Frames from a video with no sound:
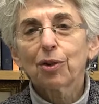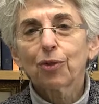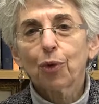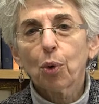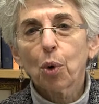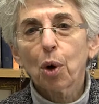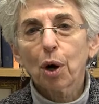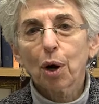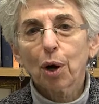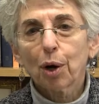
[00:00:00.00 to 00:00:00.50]

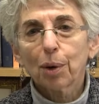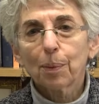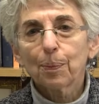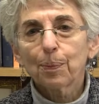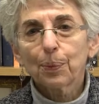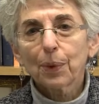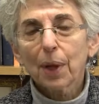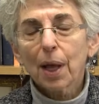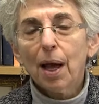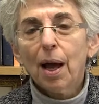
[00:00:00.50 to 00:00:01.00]
for her.
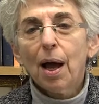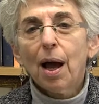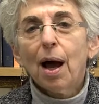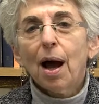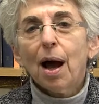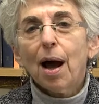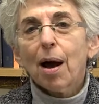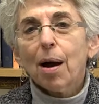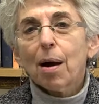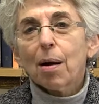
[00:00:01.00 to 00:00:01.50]

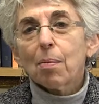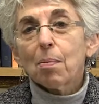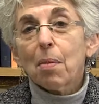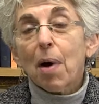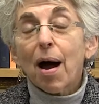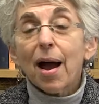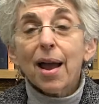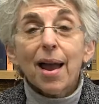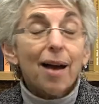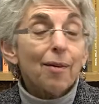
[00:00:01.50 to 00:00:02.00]

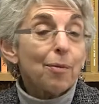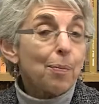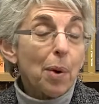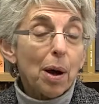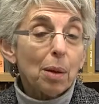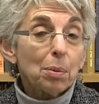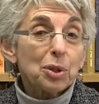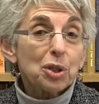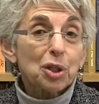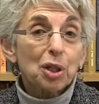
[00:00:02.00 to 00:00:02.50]
I have
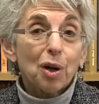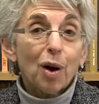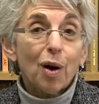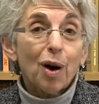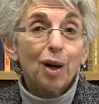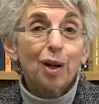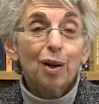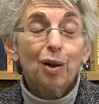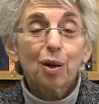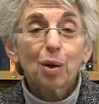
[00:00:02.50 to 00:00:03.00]
published an
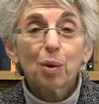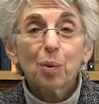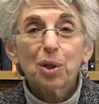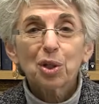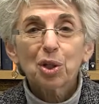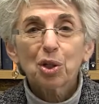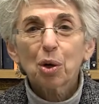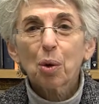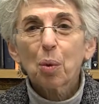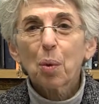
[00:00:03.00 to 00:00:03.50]
article,
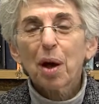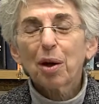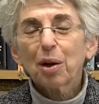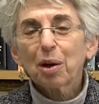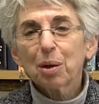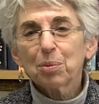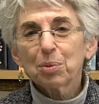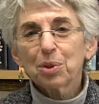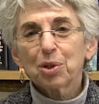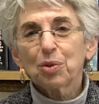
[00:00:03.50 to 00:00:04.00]
which you're
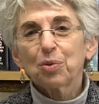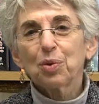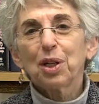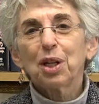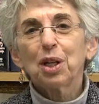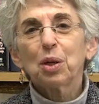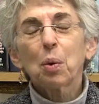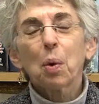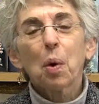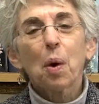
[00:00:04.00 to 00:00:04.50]
welcome to
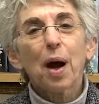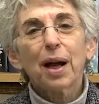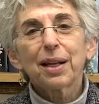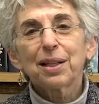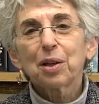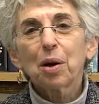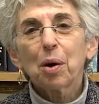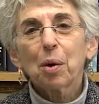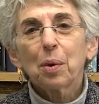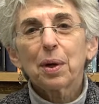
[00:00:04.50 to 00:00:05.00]
read, where I
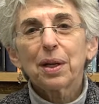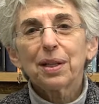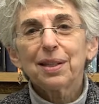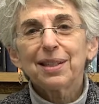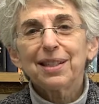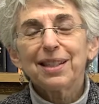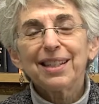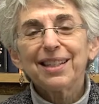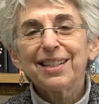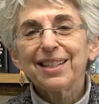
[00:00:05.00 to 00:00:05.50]
go in
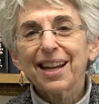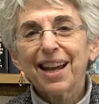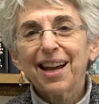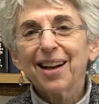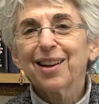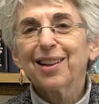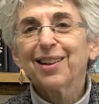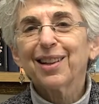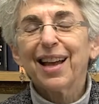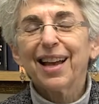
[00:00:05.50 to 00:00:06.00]

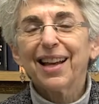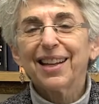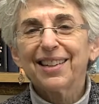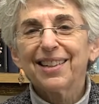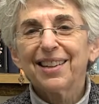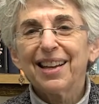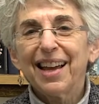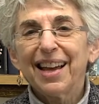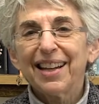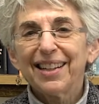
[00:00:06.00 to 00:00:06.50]
detail
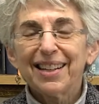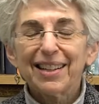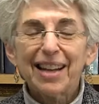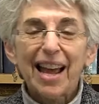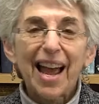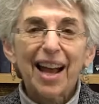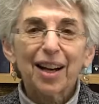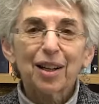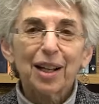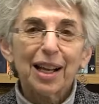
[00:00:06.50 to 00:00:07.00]

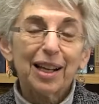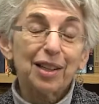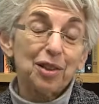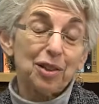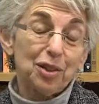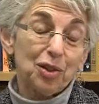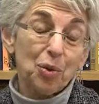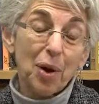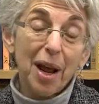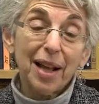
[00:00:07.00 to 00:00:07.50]

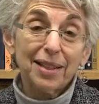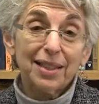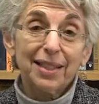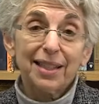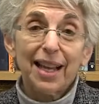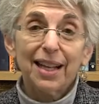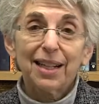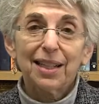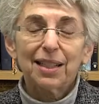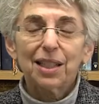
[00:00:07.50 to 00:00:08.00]
and
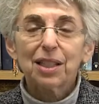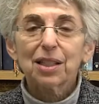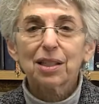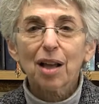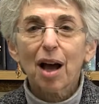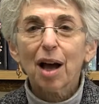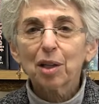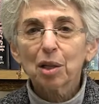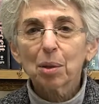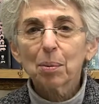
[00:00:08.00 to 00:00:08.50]
translated these
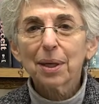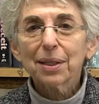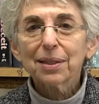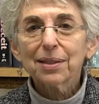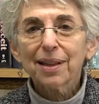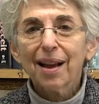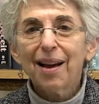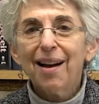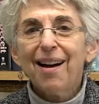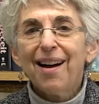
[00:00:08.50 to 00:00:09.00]

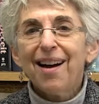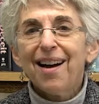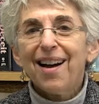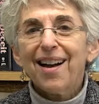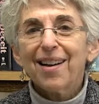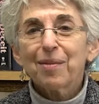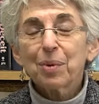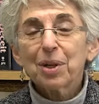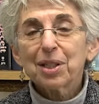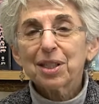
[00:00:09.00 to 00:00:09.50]
documents,
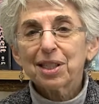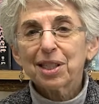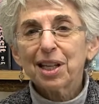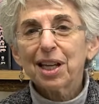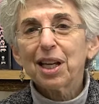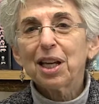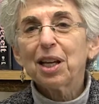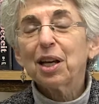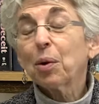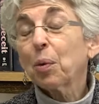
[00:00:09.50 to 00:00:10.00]
and we
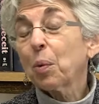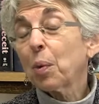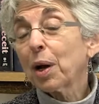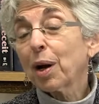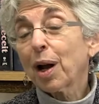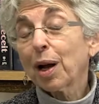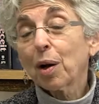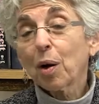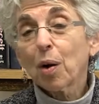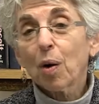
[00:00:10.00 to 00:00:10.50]
see what
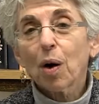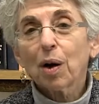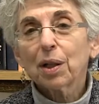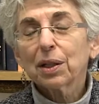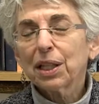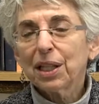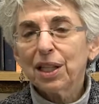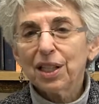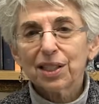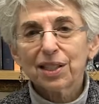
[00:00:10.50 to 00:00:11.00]
I call
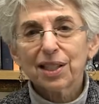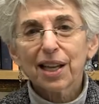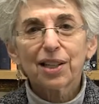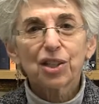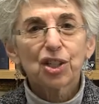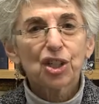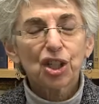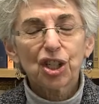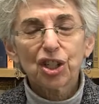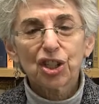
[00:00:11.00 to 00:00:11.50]
he said,
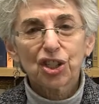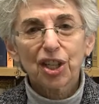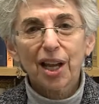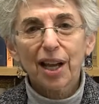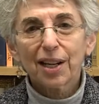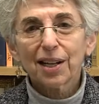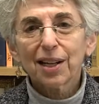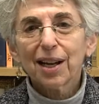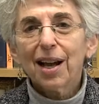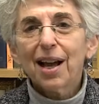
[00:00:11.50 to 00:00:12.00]
she
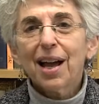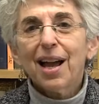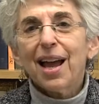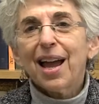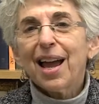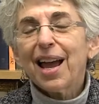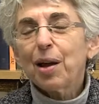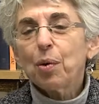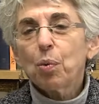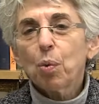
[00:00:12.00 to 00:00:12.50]
said,
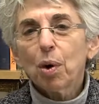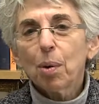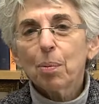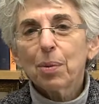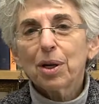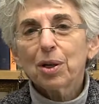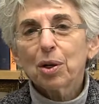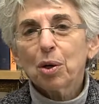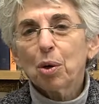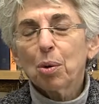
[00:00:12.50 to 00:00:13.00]
a
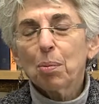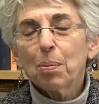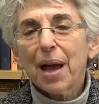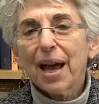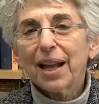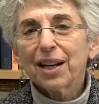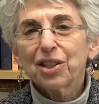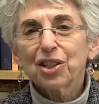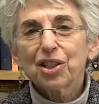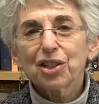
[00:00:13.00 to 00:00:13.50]
woman who
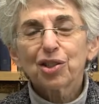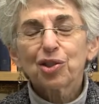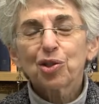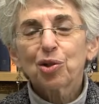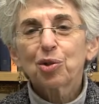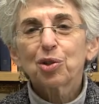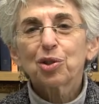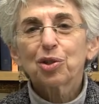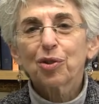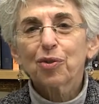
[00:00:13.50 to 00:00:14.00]
manages
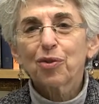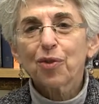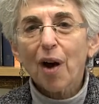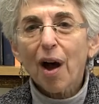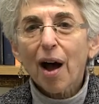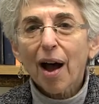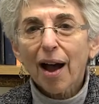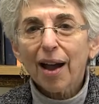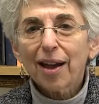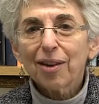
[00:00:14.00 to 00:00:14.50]
to
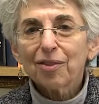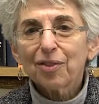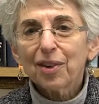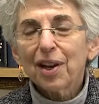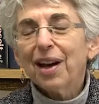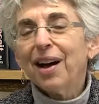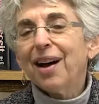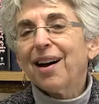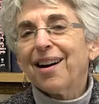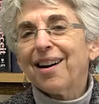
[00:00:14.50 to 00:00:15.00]
survive
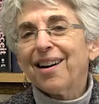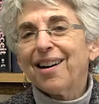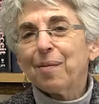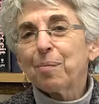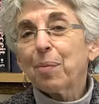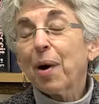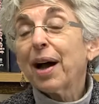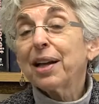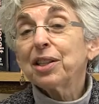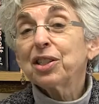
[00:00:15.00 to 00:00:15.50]

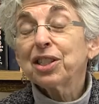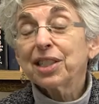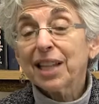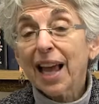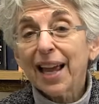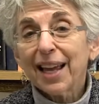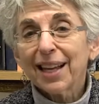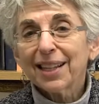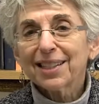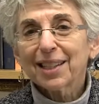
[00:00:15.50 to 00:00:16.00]
by
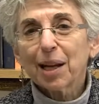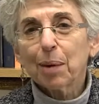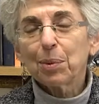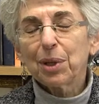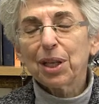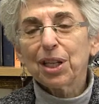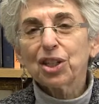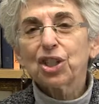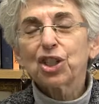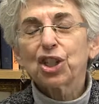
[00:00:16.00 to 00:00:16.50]
saying
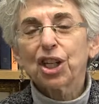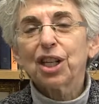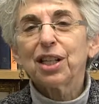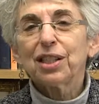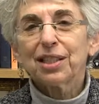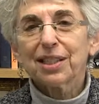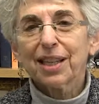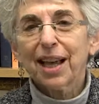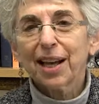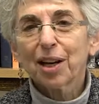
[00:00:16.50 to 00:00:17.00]
something, she
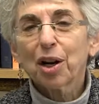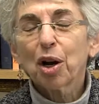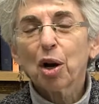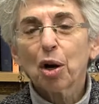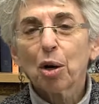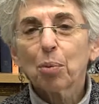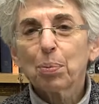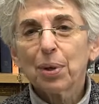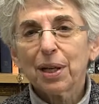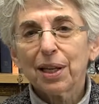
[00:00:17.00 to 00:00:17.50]
said,
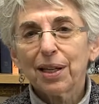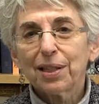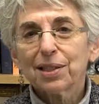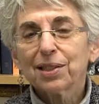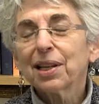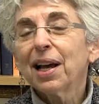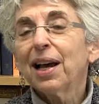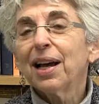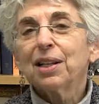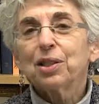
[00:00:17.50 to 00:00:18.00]
her
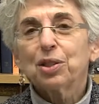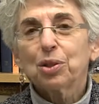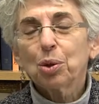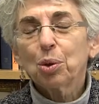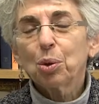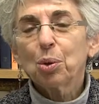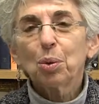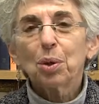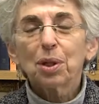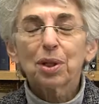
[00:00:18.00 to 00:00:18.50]
piece
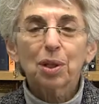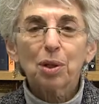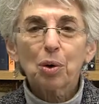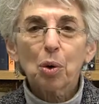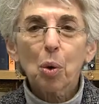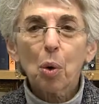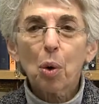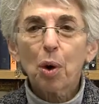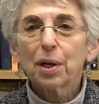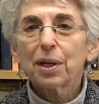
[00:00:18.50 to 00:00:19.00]
to the
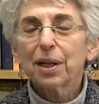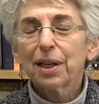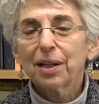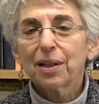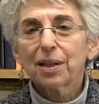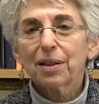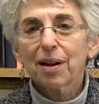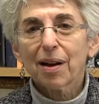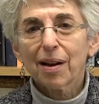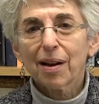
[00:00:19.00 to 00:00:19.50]
court in